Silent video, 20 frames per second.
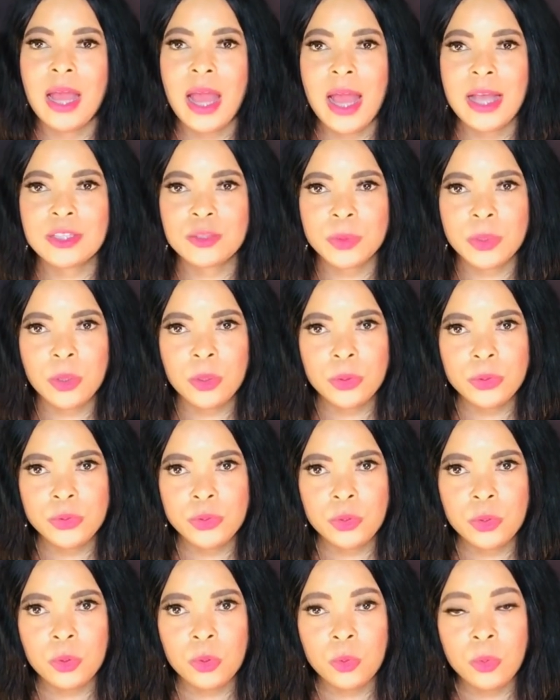As we all
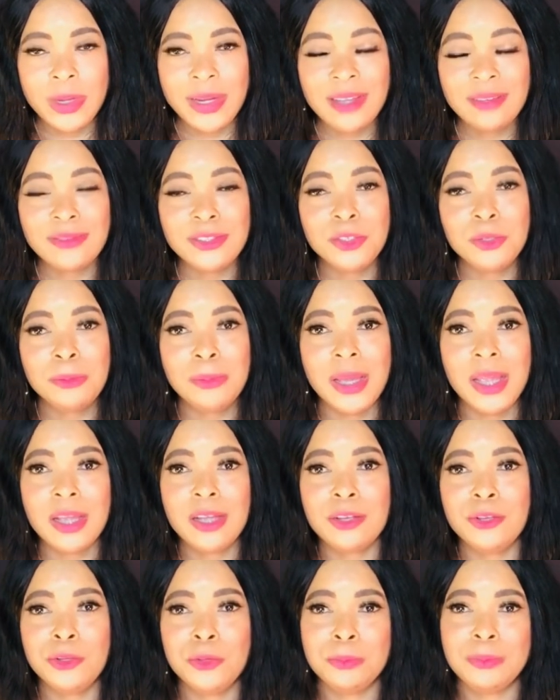know, whenever you
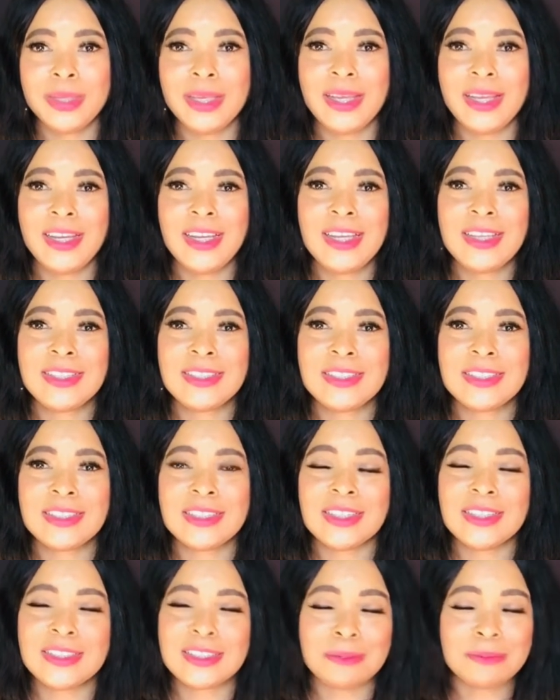make new
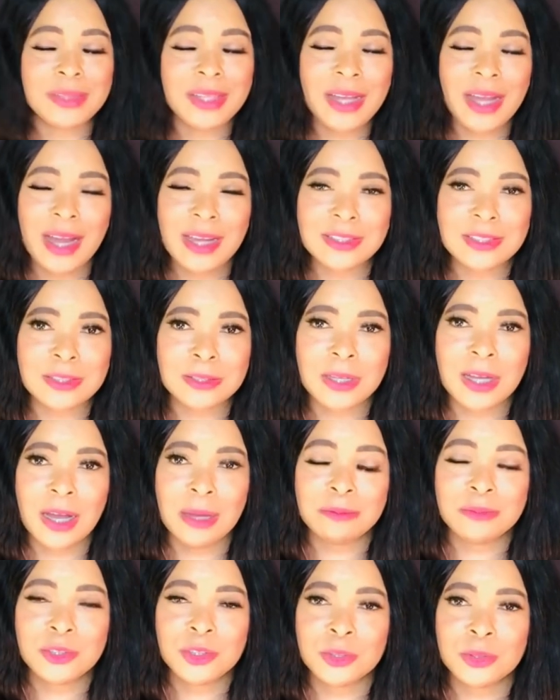beginnings, something has to
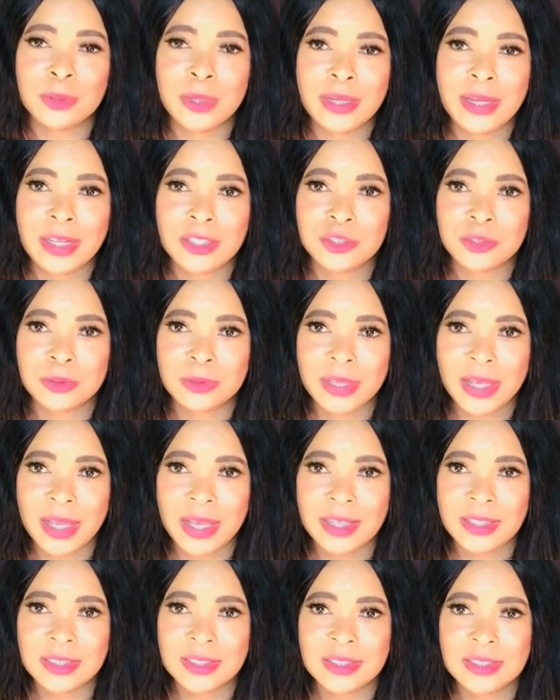come to a natural
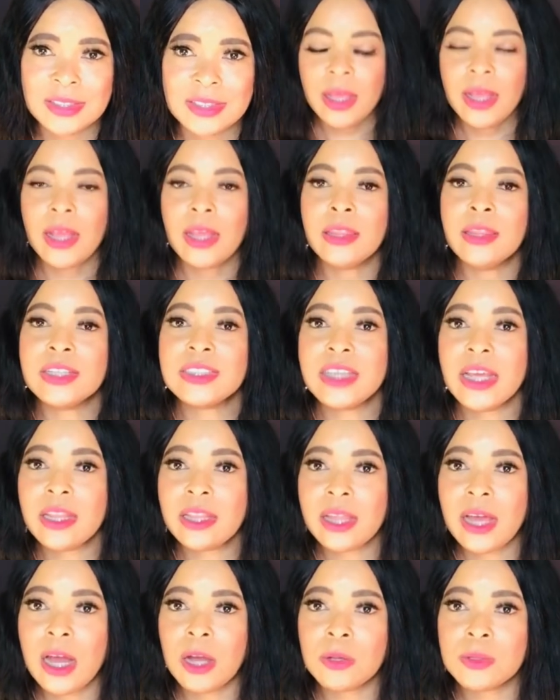end. The
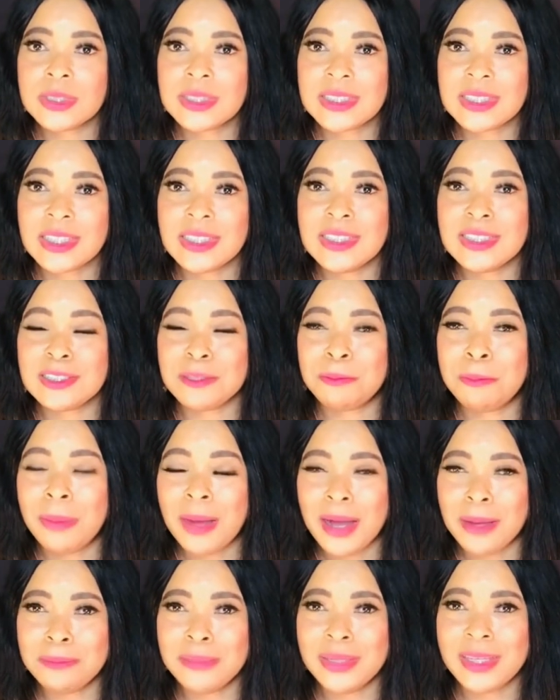10th house is a
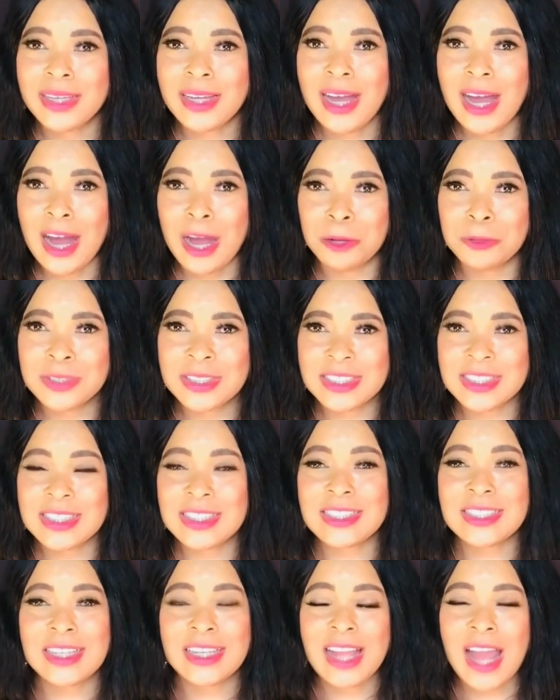public house.
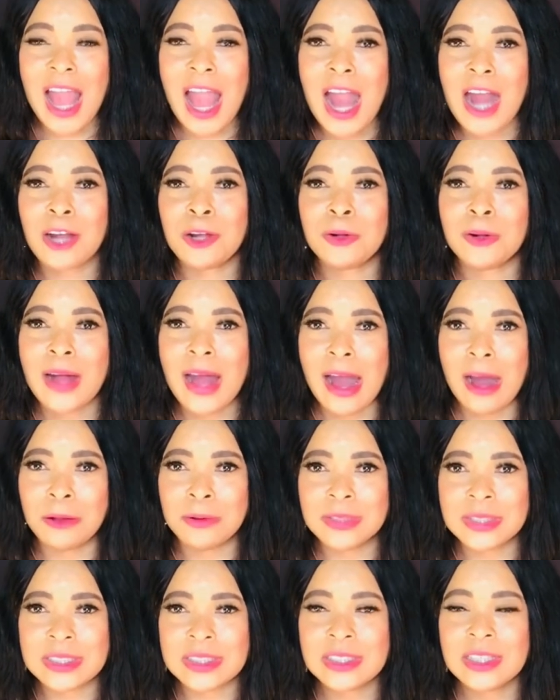This is an angle
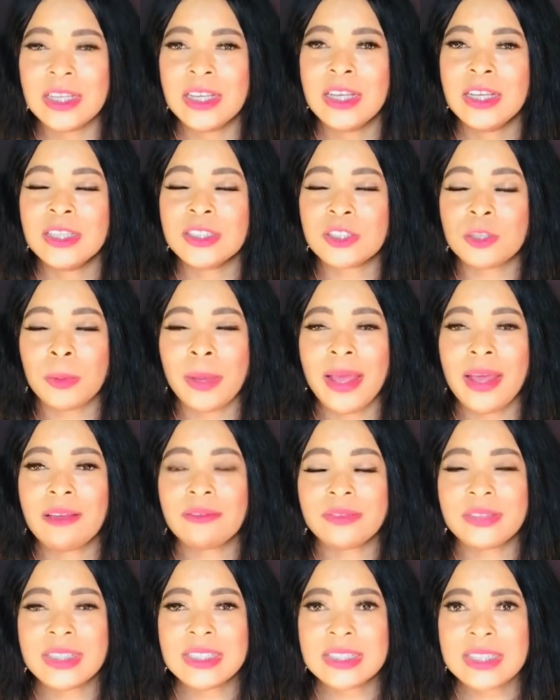house. So
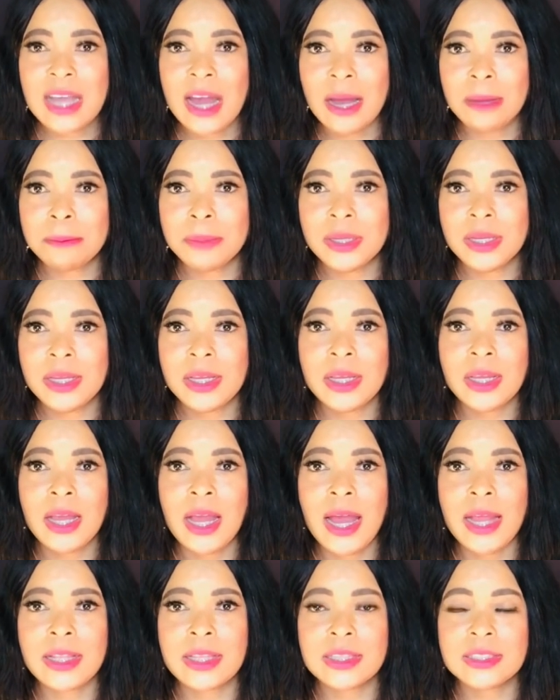whatever is happening
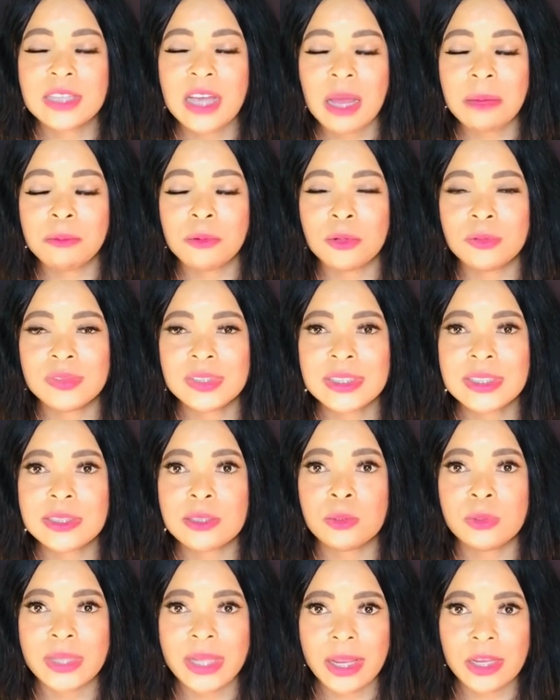at the time of this
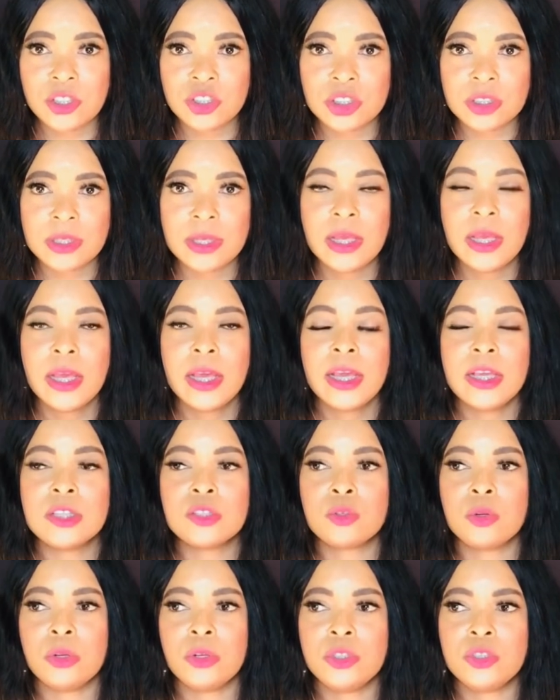lunation
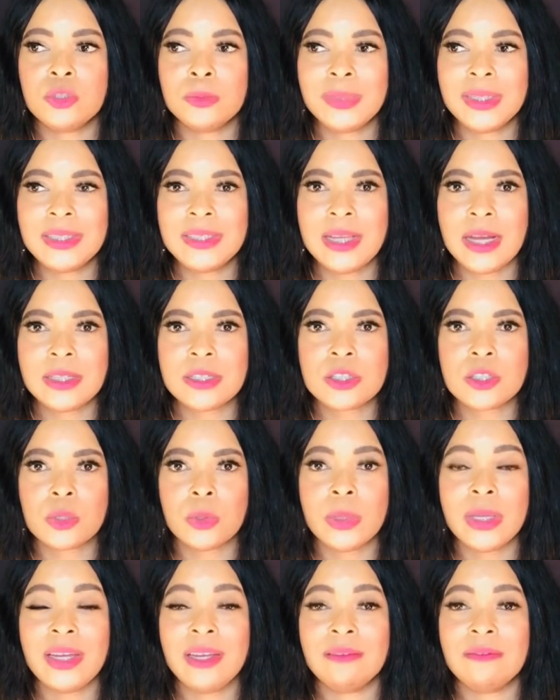is going to be done
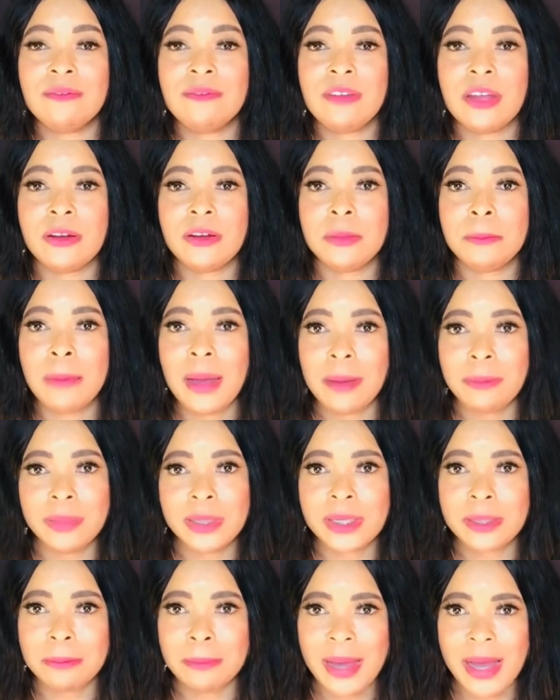so in a very
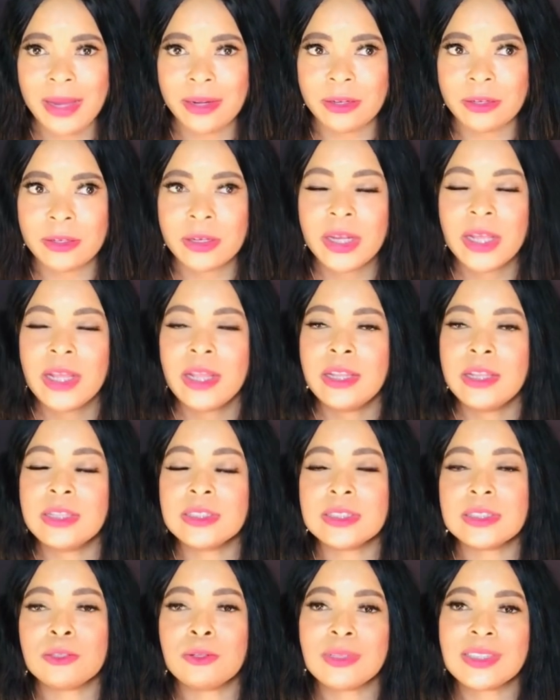public manner.
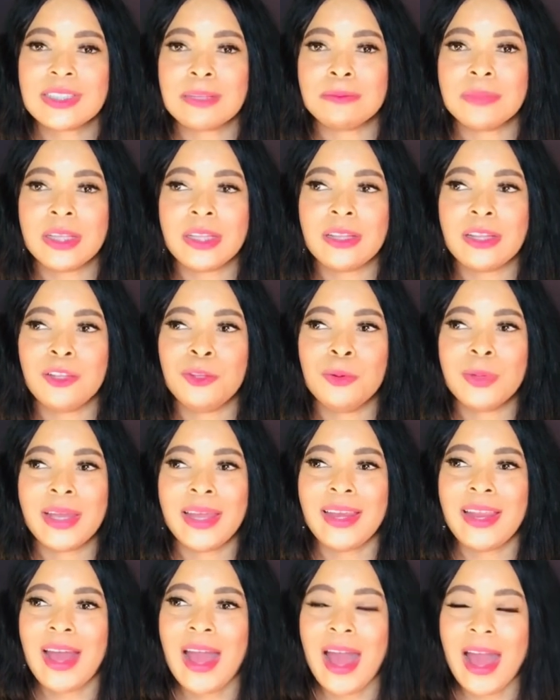This is not something that you
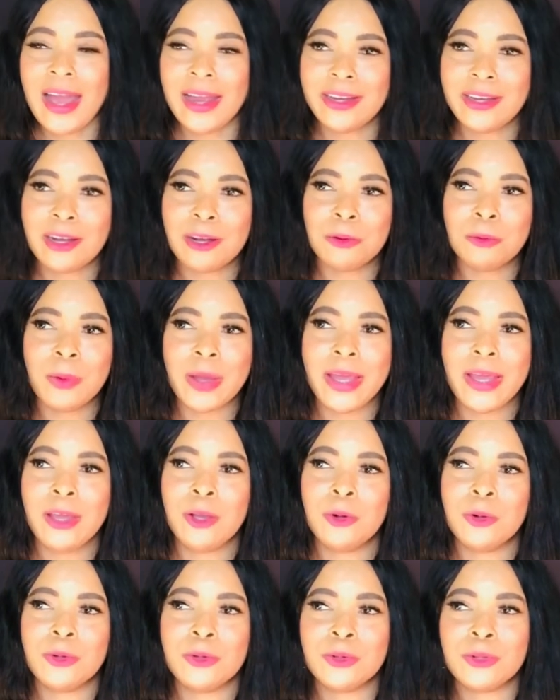can hide away
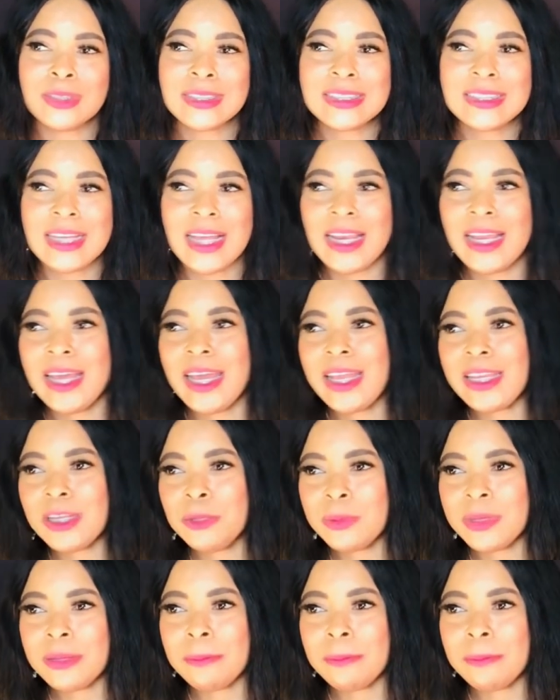or not tell anyone